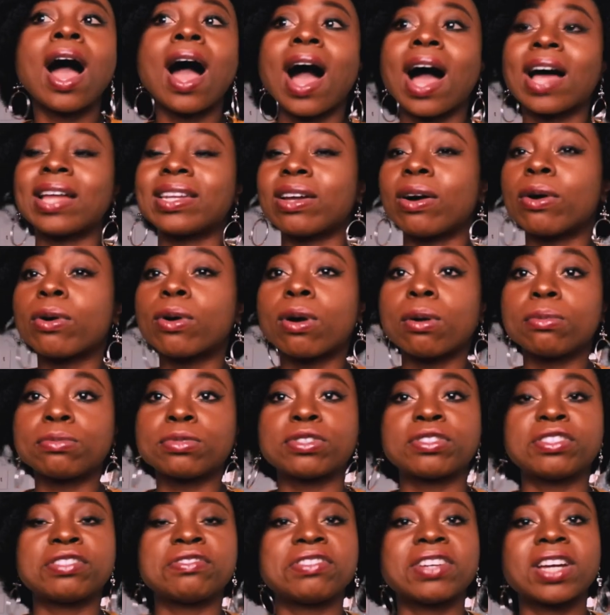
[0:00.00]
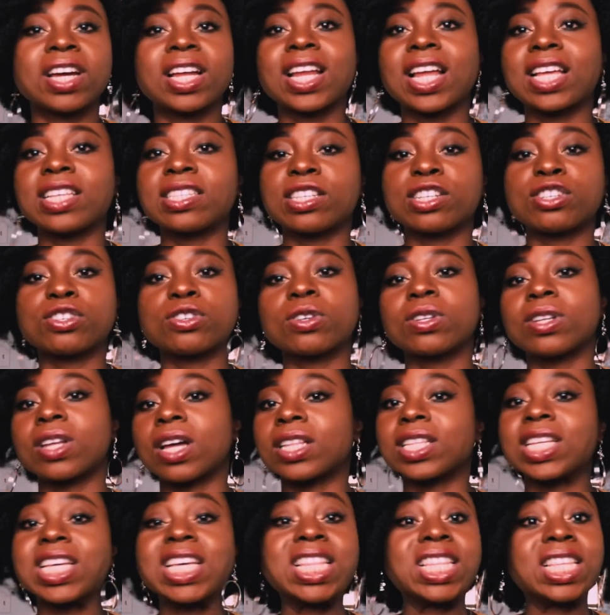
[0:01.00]
I now come to the realization
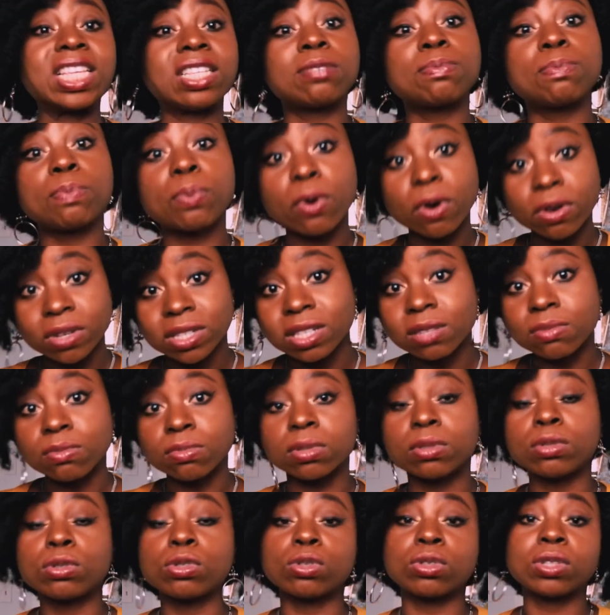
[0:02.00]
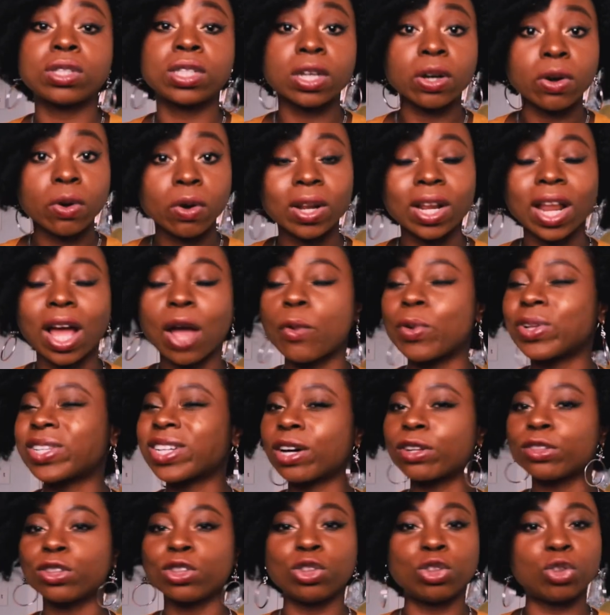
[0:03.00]
that it is possible to tell lie
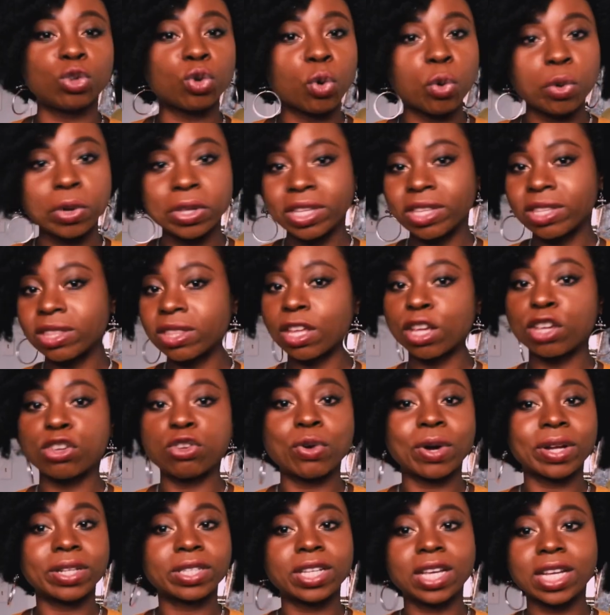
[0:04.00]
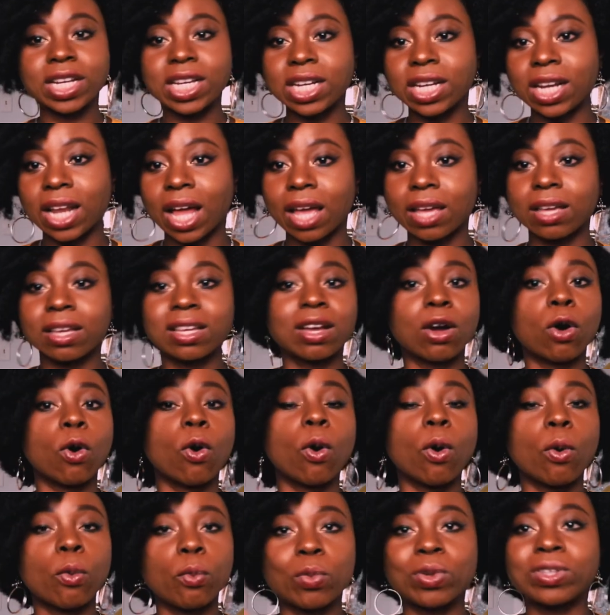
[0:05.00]
without knowing you are telling lie.
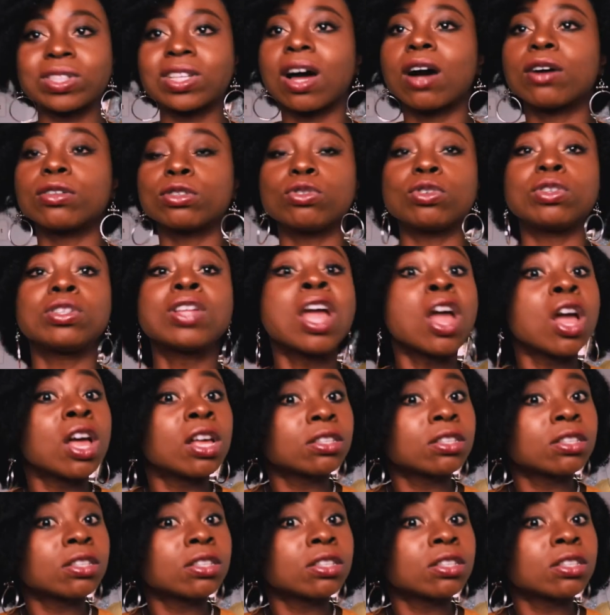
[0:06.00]
Without knowing.